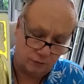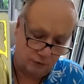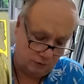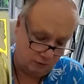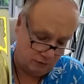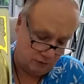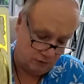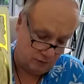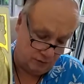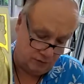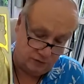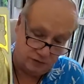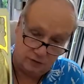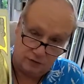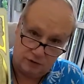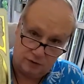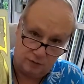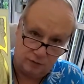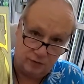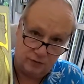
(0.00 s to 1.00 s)
Well, I mean, it's
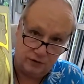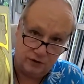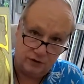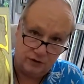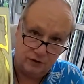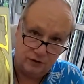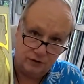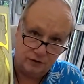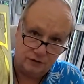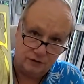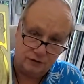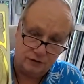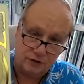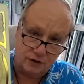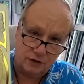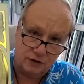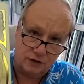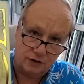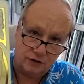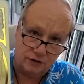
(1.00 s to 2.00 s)
looking pretty good. It's
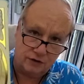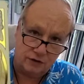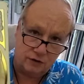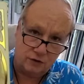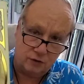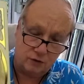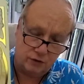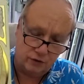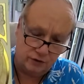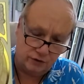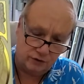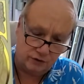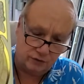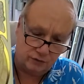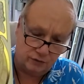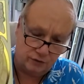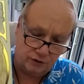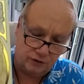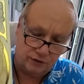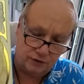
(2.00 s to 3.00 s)
kind of like the Aquarius
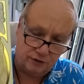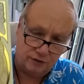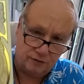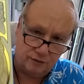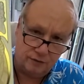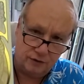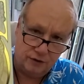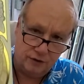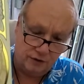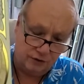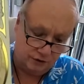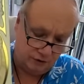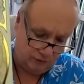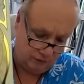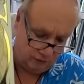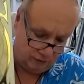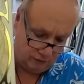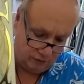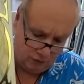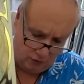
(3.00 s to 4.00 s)
read of
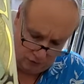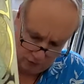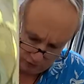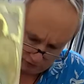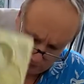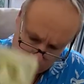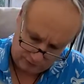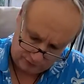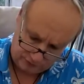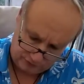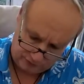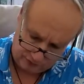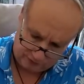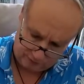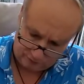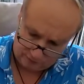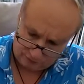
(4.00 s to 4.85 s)
different cards with the same